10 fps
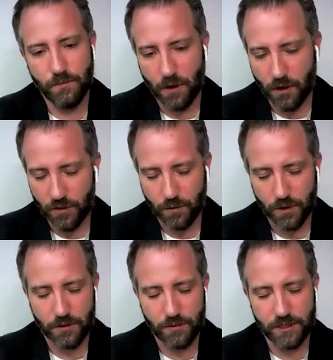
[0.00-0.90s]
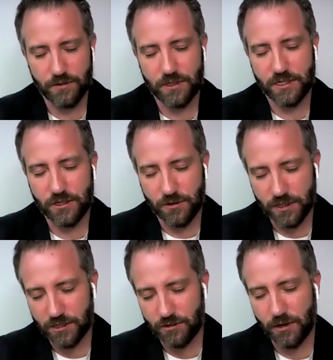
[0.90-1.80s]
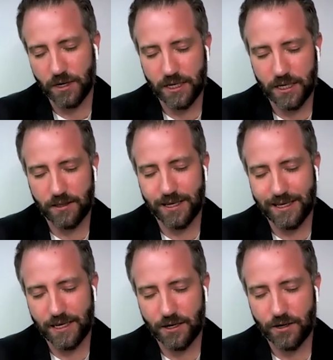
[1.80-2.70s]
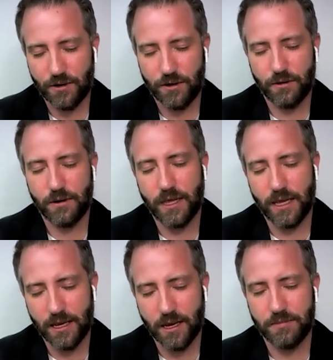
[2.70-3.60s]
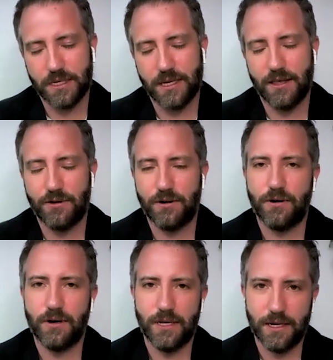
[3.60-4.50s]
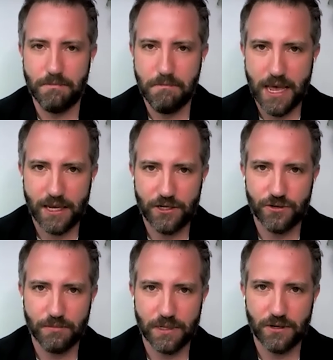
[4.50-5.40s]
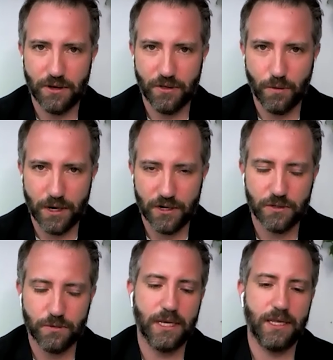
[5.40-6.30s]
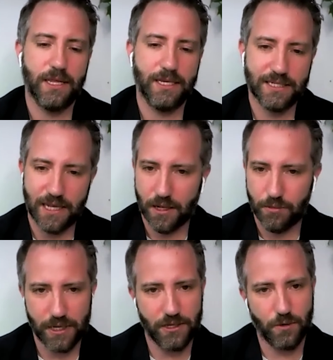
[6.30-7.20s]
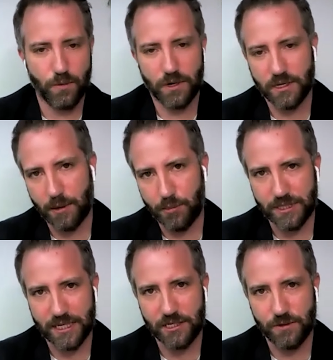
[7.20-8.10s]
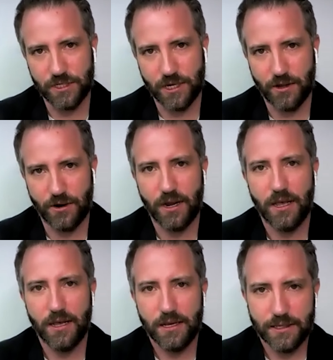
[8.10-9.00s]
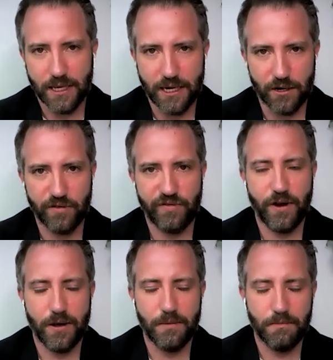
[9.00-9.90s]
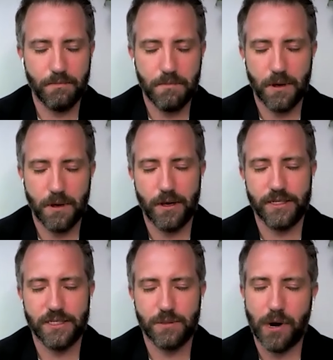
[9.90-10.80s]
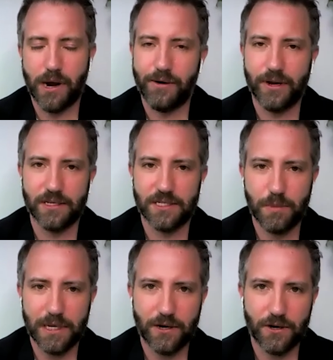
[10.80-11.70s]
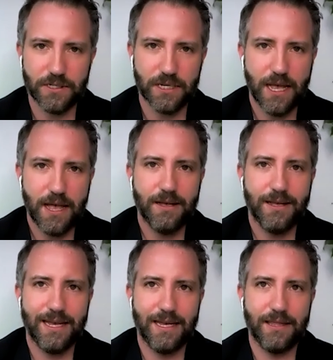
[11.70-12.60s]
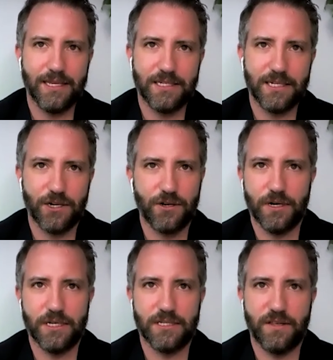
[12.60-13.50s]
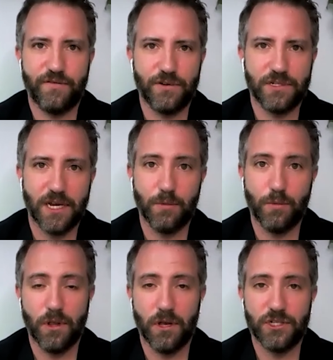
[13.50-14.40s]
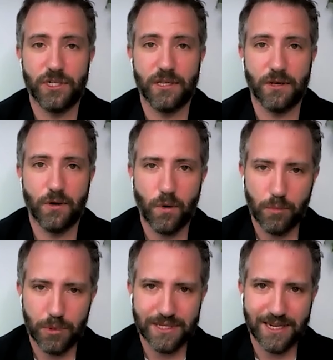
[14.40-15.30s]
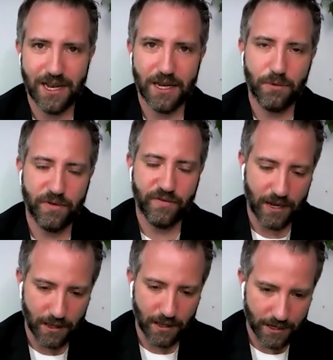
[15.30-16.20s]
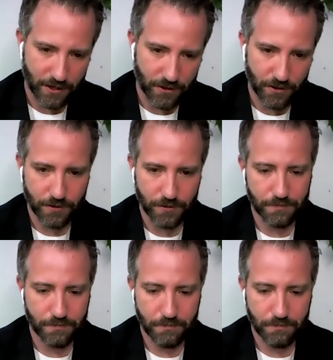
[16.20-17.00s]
all the work we do with the students throughout the year. They come together in May during Mental Health Awareness Week, and they celebrate their work. They present to each other. They hear from inspiring speakers. And this year is the first time we're launching the corporate side. We've had little